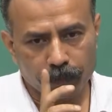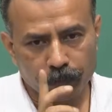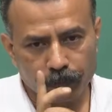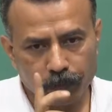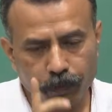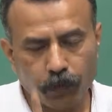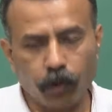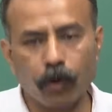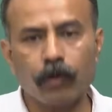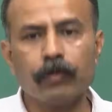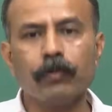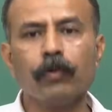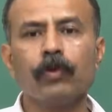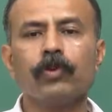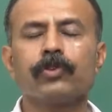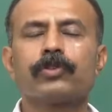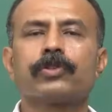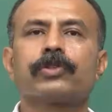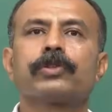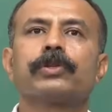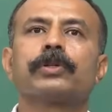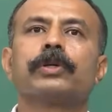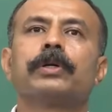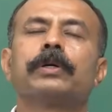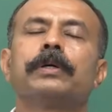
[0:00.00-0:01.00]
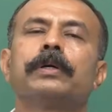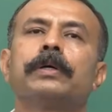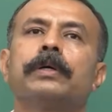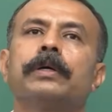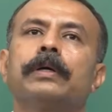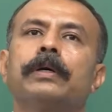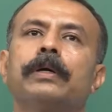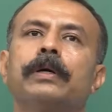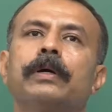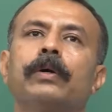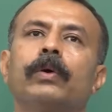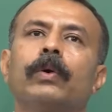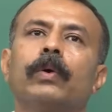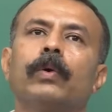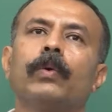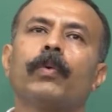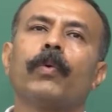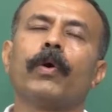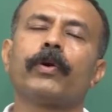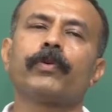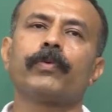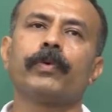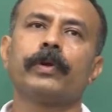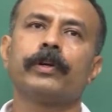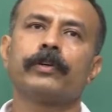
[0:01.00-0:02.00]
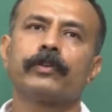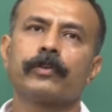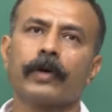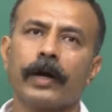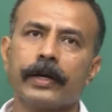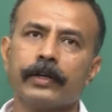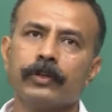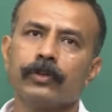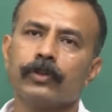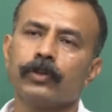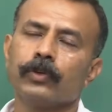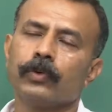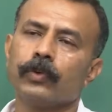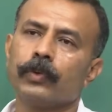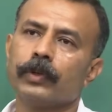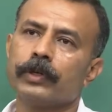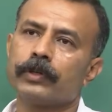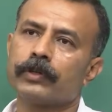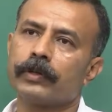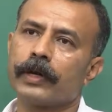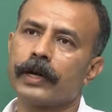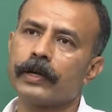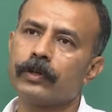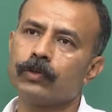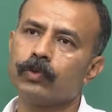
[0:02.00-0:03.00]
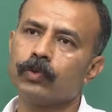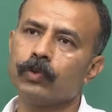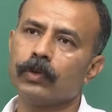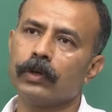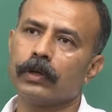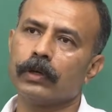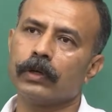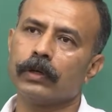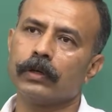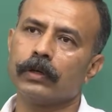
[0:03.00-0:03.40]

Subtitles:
foremost what we will try to do, we will try to